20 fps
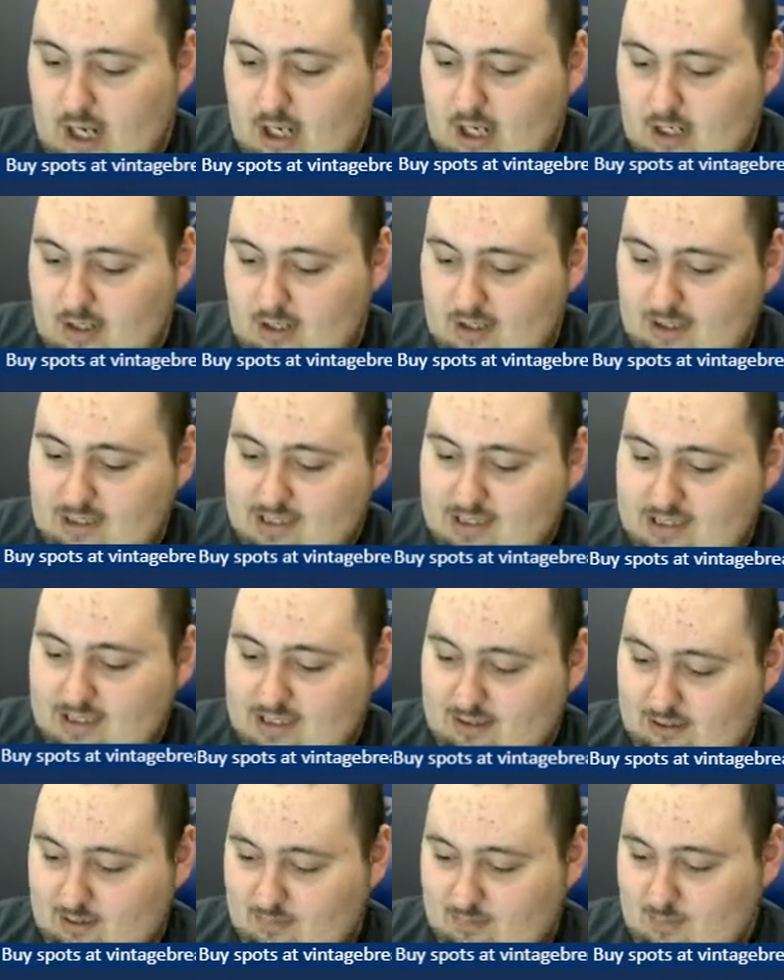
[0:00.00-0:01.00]

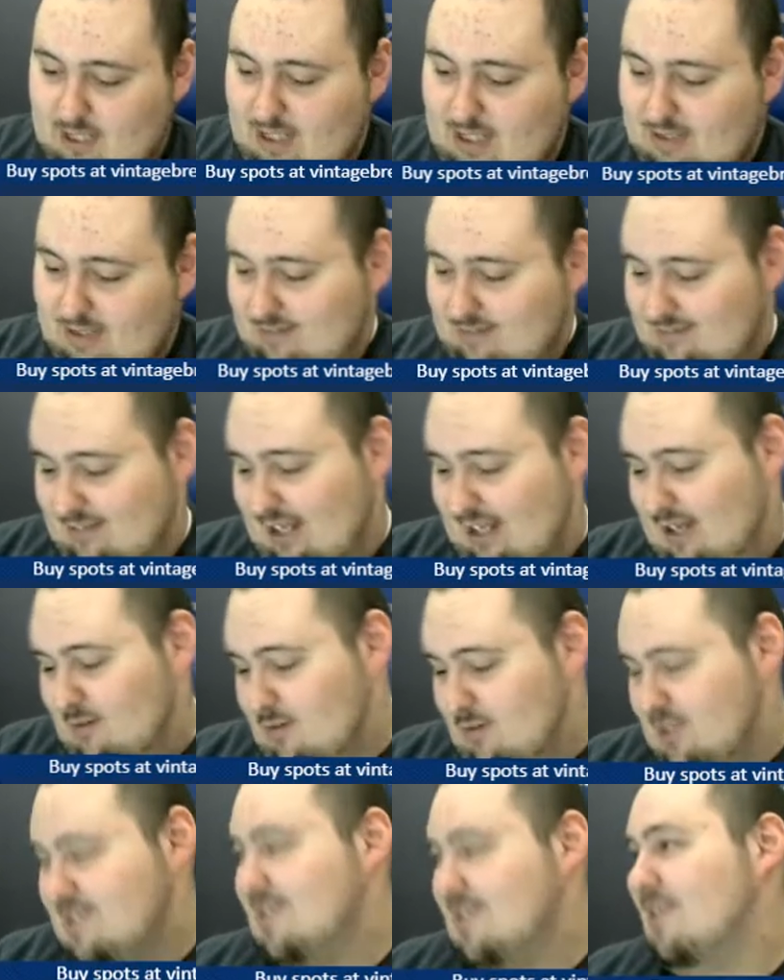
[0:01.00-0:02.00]
Listen, man, I don't
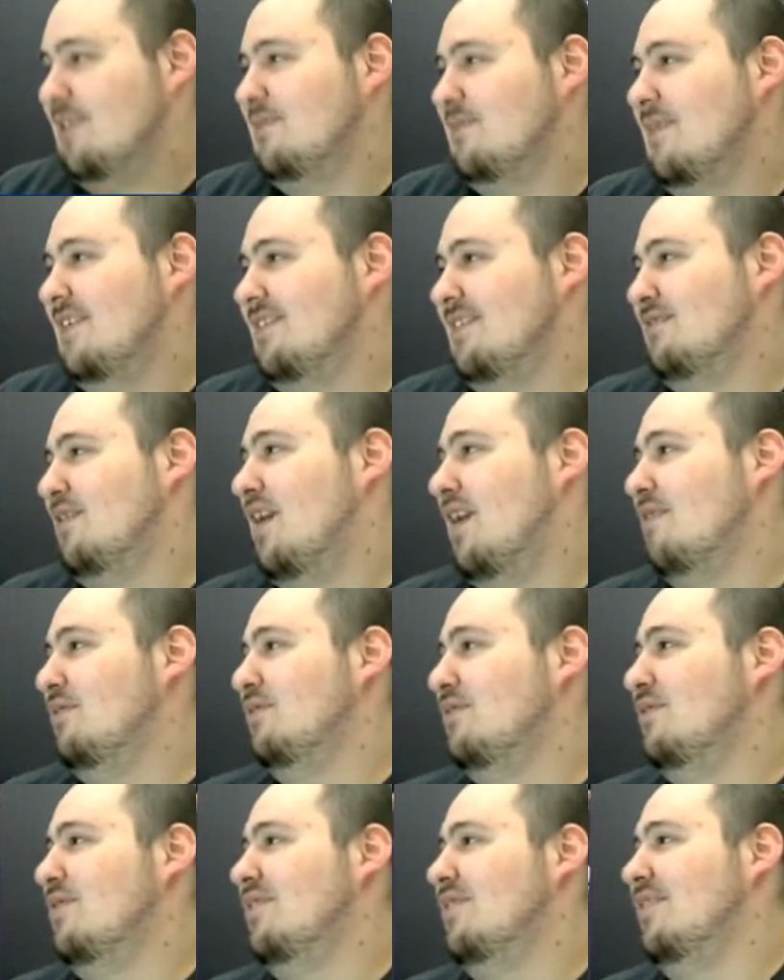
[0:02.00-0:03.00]
want to talk about the
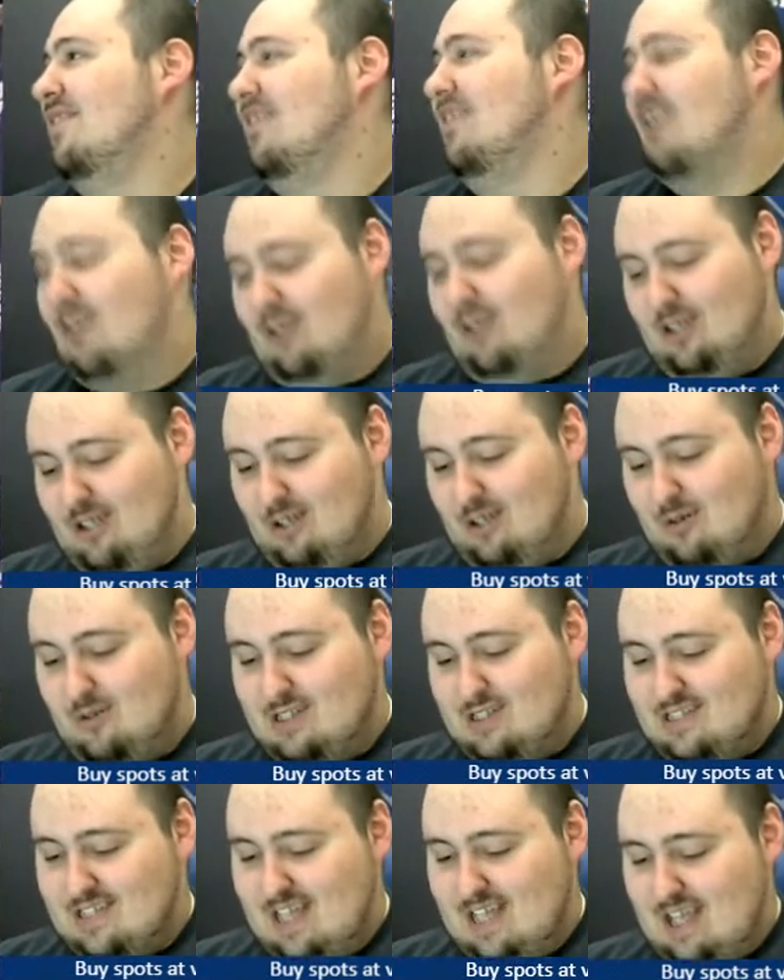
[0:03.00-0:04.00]
rivalry. All I know
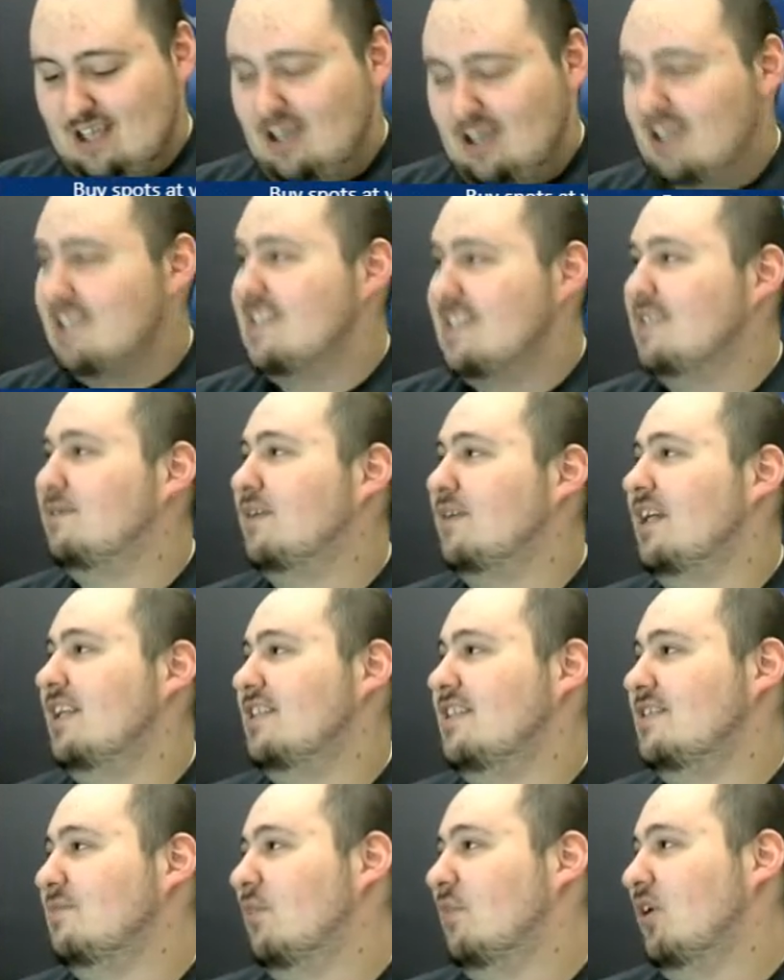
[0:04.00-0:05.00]
is they deflated
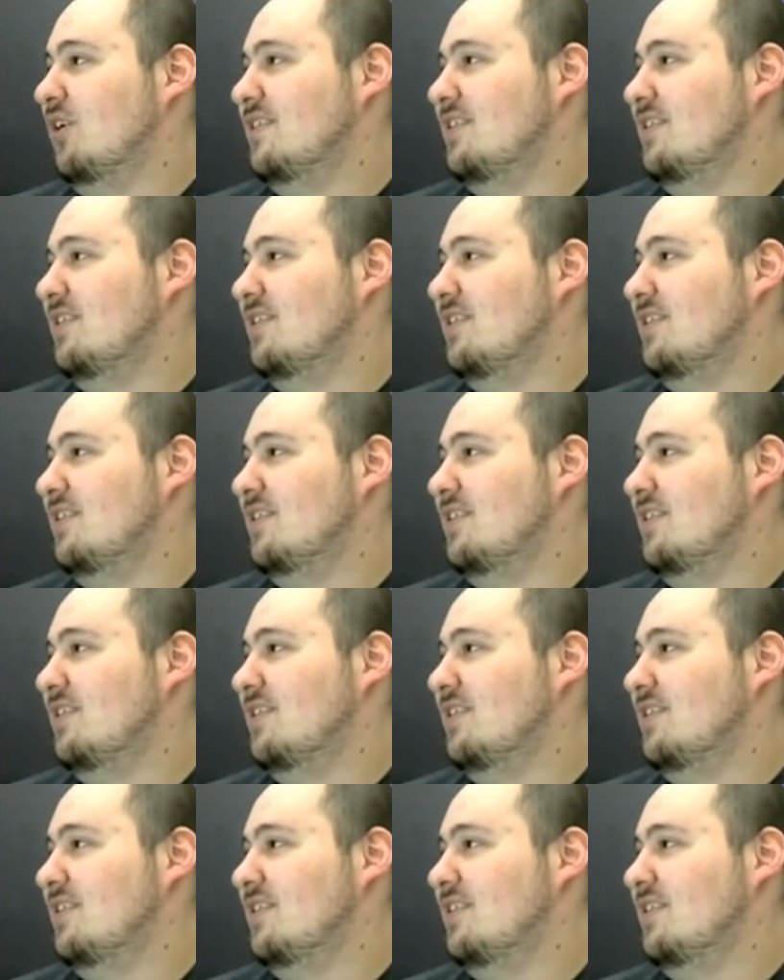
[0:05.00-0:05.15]
some balls.